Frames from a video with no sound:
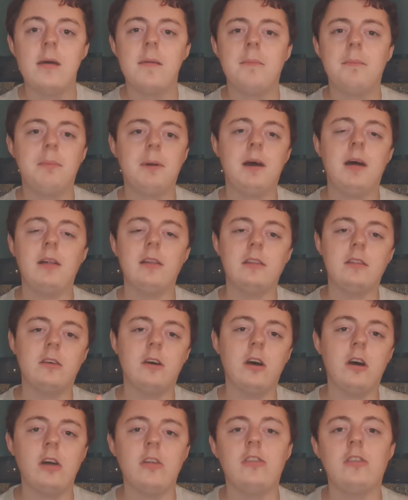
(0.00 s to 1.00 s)
But the
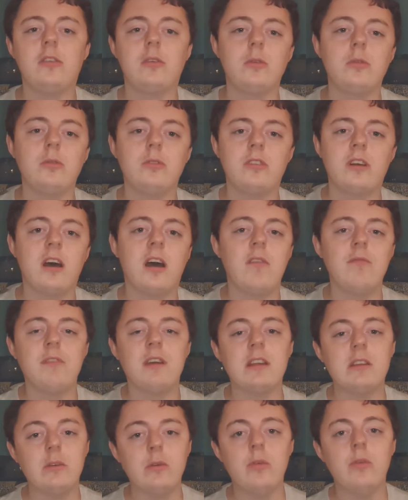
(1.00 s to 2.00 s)
articles that I
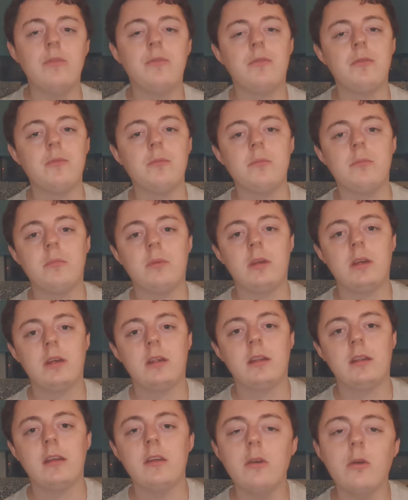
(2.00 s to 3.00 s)
read, all of them,
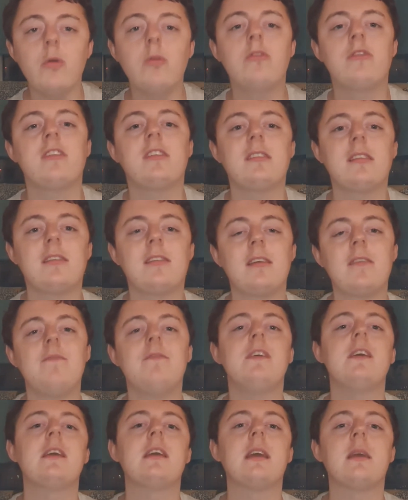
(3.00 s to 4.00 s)
they all said the same thing.